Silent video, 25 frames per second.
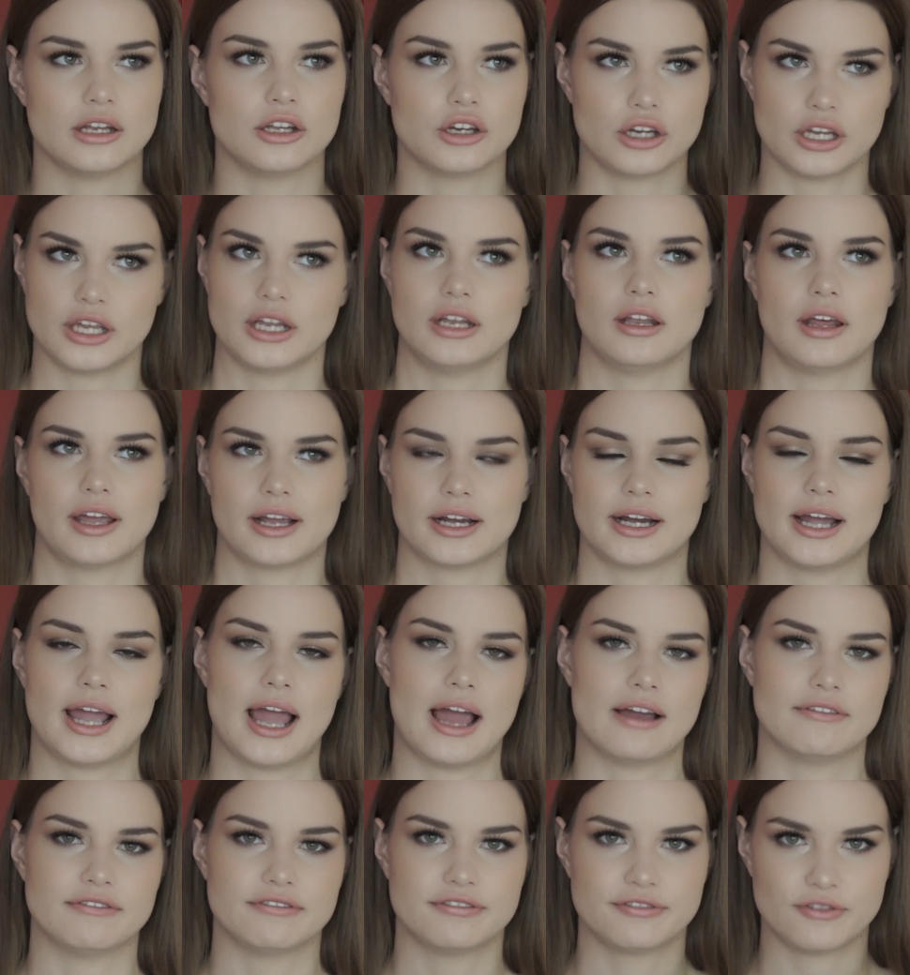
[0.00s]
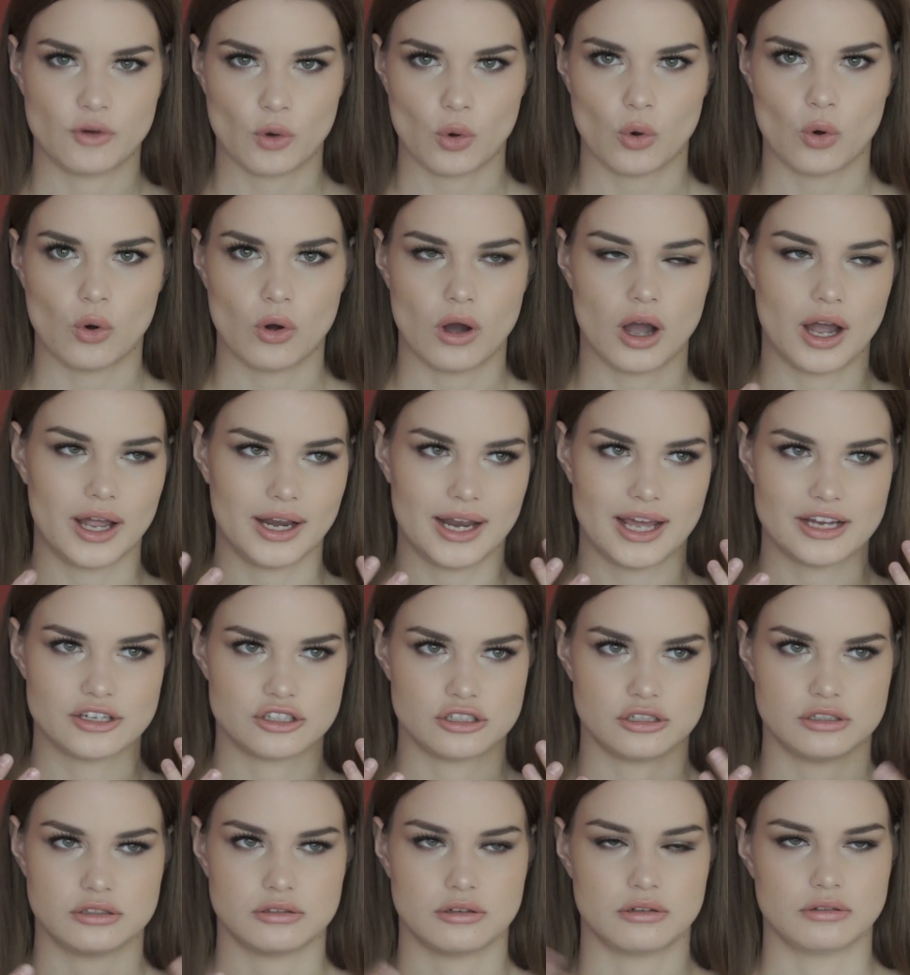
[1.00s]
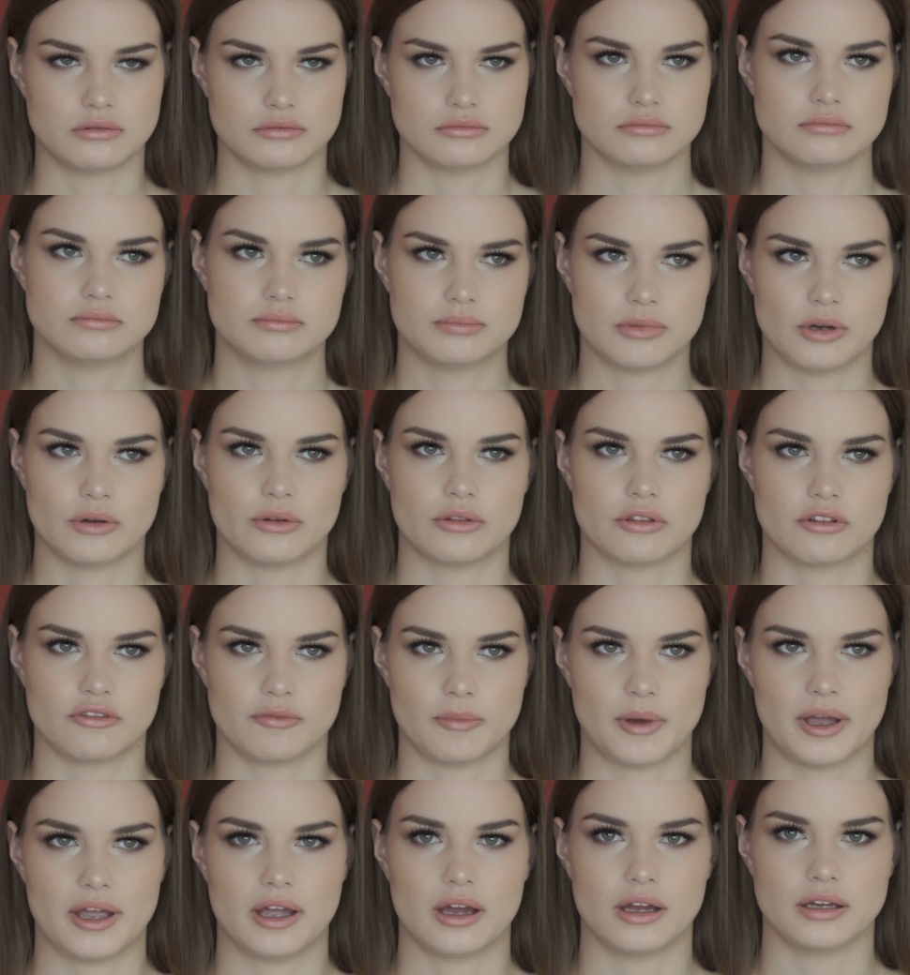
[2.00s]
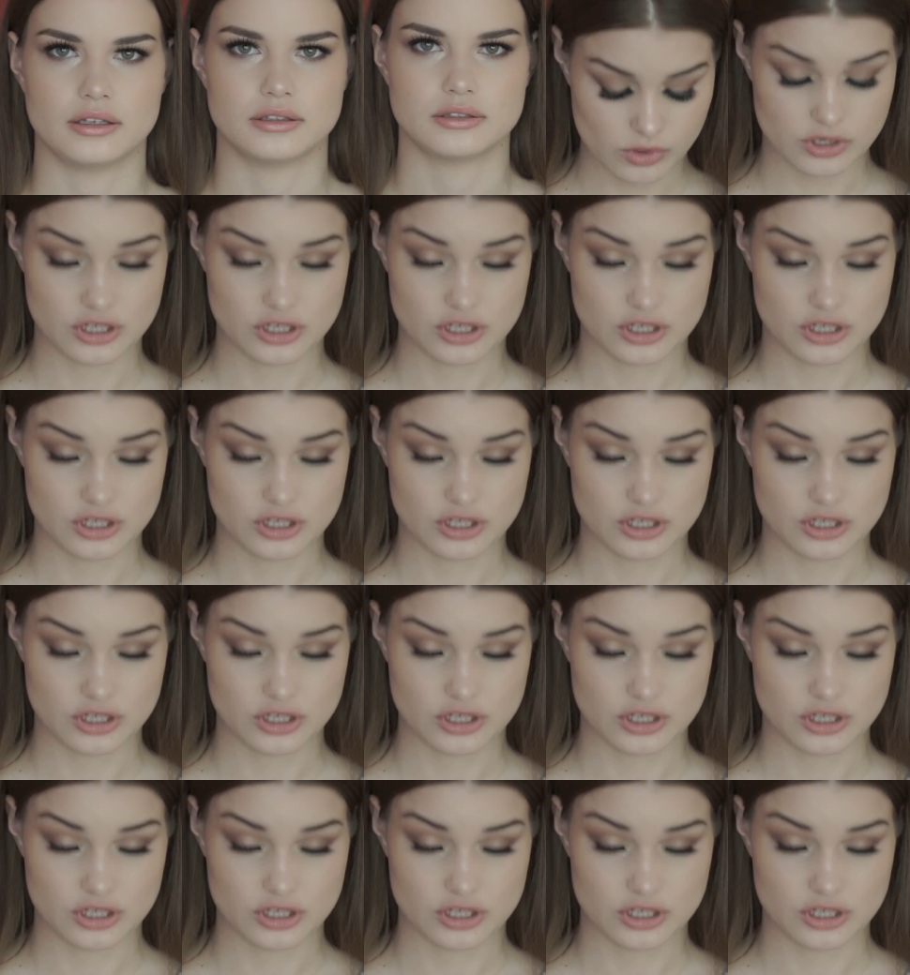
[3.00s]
looking like I have 4 eyelashes on both of my eyes,